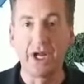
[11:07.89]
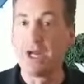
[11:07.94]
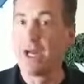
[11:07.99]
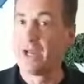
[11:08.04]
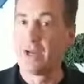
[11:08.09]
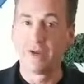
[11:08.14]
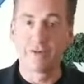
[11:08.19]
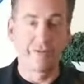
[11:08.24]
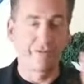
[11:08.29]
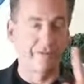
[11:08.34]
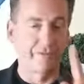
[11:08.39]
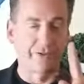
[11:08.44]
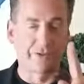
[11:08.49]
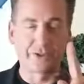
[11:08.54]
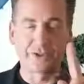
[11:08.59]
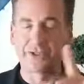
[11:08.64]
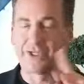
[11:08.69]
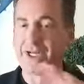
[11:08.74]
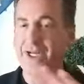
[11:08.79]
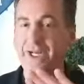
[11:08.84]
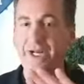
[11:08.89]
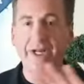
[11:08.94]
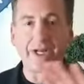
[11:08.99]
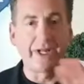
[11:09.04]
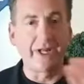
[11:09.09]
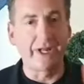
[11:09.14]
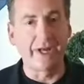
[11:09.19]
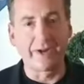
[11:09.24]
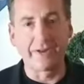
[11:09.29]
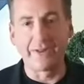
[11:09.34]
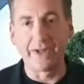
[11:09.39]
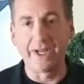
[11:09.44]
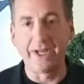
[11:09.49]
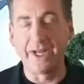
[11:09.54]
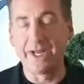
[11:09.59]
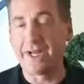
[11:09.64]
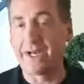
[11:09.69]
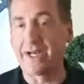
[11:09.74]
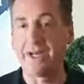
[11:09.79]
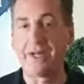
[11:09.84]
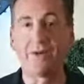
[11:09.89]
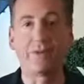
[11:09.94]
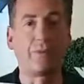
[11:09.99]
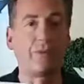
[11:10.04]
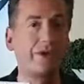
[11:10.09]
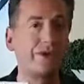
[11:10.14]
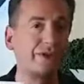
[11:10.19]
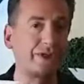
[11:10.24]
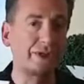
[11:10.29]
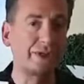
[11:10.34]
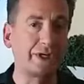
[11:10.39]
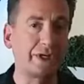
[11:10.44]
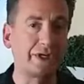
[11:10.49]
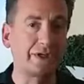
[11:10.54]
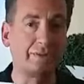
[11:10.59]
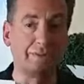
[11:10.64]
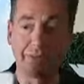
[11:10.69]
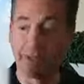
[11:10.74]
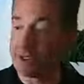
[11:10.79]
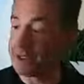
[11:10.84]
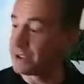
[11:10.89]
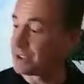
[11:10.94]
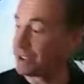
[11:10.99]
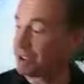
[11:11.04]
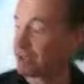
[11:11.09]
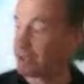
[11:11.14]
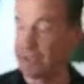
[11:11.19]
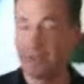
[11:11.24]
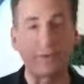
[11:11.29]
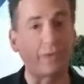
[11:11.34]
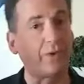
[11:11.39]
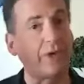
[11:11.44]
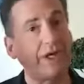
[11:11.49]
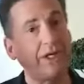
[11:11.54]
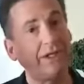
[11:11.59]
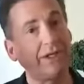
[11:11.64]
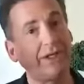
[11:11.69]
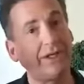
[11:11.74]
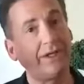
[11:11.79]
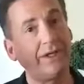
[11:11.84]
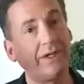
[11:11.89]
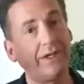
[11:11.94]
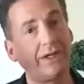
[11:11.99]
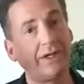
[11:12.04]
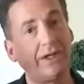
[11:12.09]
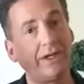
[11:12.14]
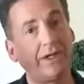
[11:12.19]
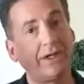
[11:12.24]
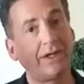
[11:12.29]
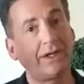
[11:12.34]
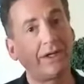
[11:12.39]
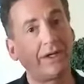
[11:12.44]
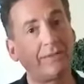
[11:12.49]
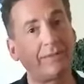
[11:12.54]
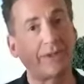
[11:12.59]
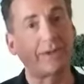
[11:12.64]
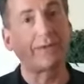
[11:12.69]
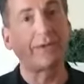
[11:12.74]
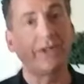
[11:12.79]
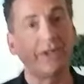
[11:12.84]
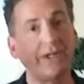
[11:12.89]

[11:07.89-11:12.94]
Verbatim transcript: First hit out of the gate, it wasn't challenged. Mitch, I think Wiley, am I right?